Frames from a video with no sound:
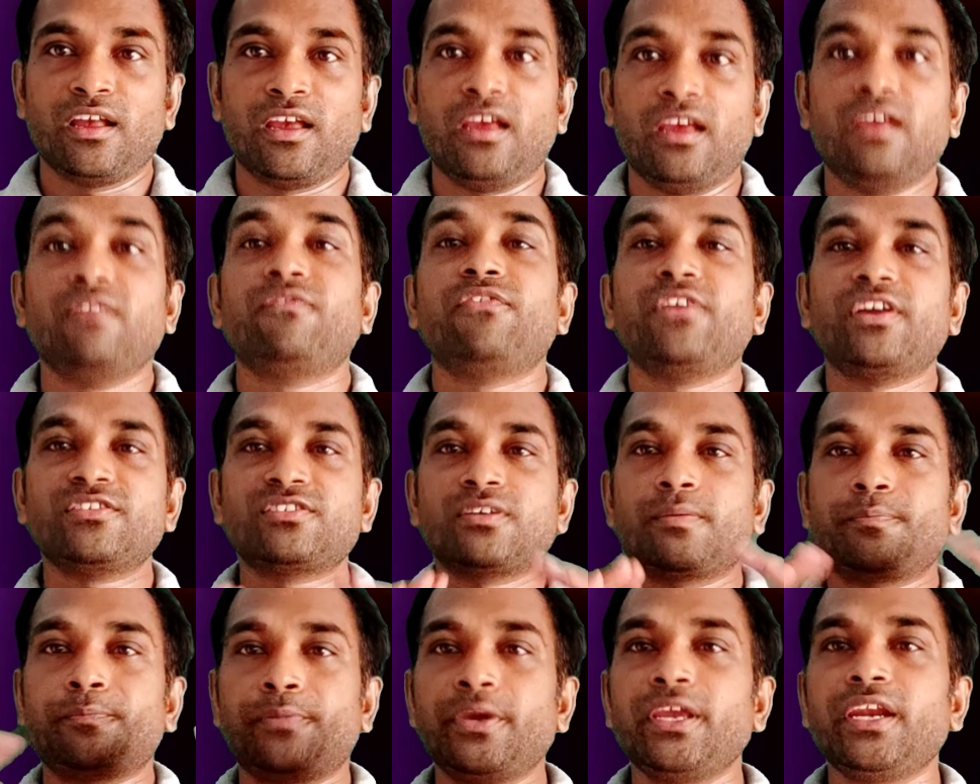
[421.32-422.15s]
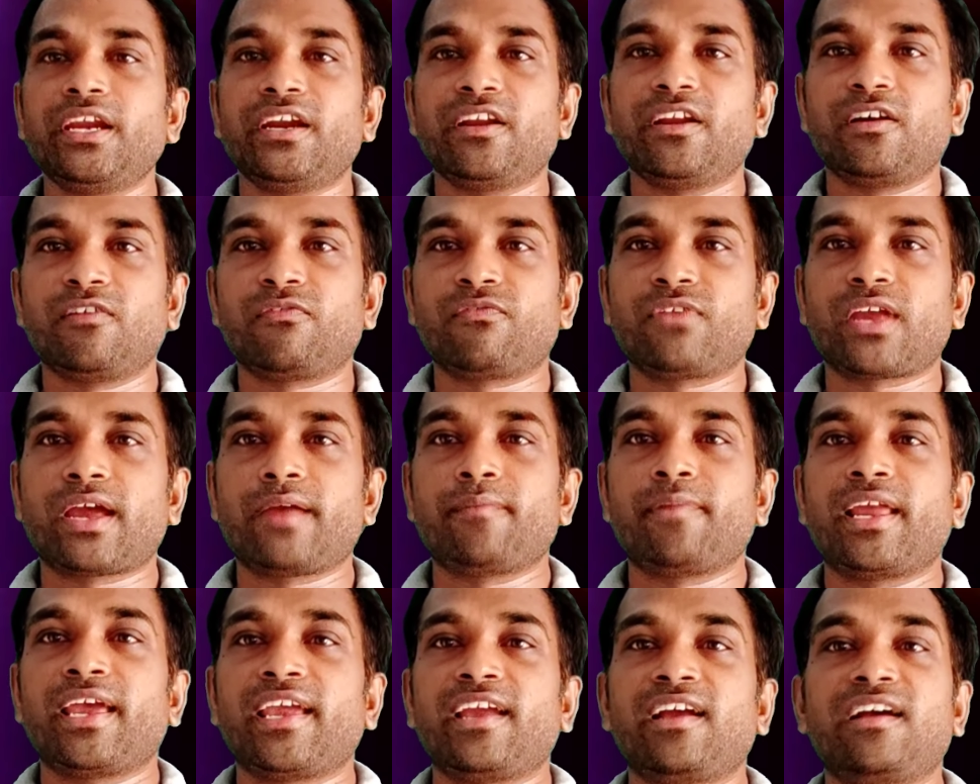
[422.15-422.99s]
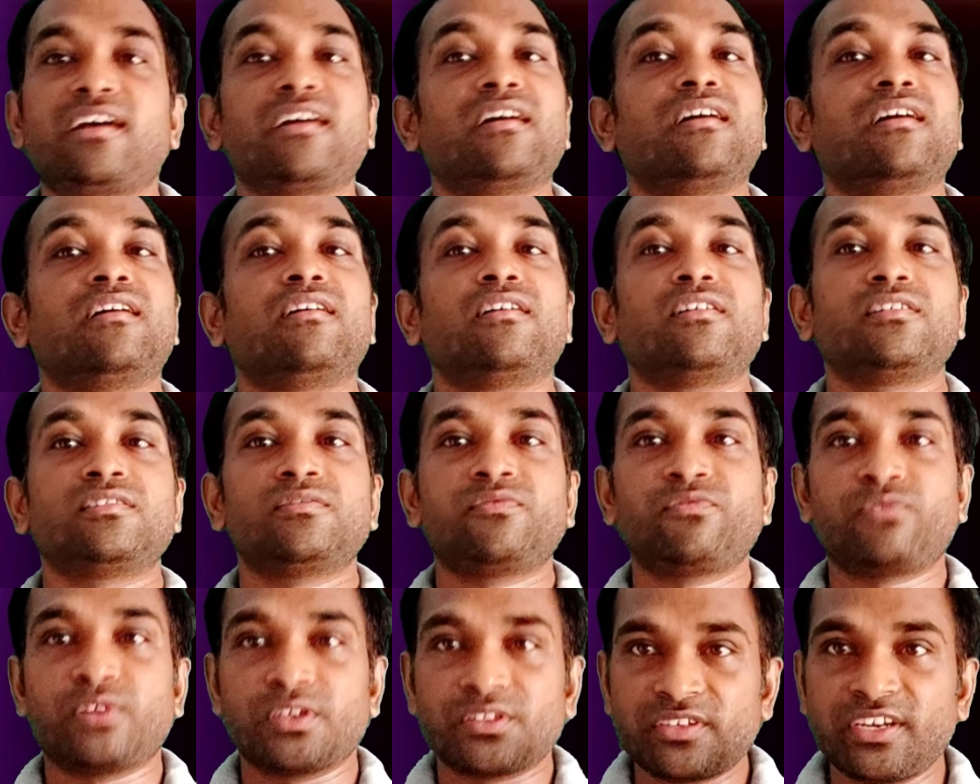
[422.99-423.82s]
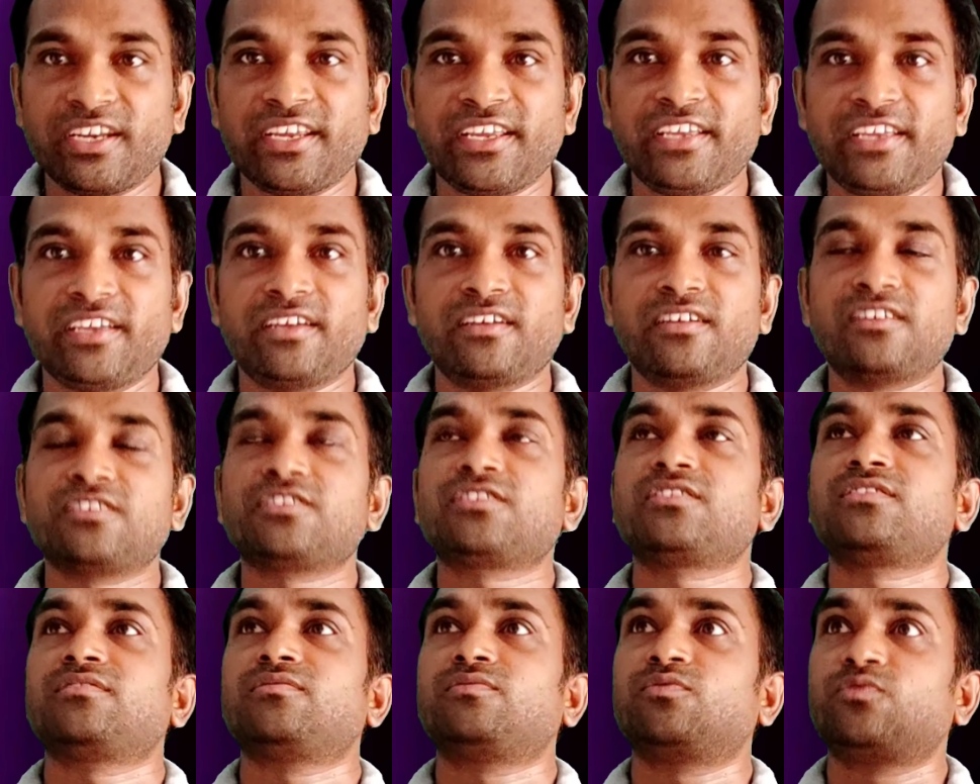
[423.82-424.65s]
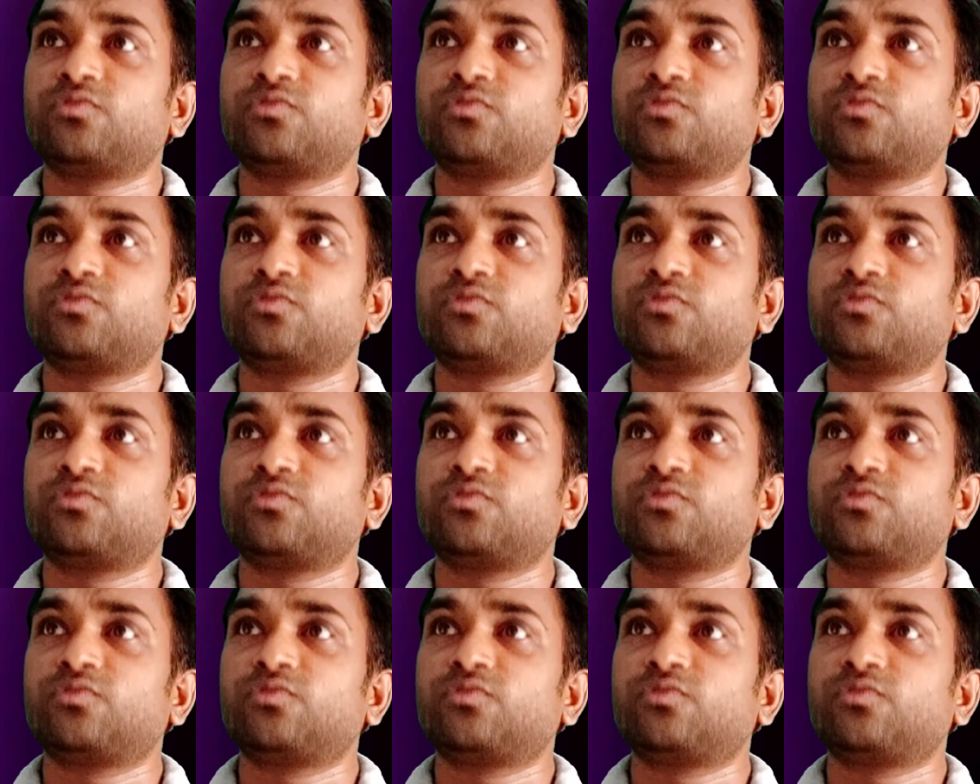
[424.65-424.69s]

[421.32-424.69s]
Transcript: If it is a period of time like for 3 years,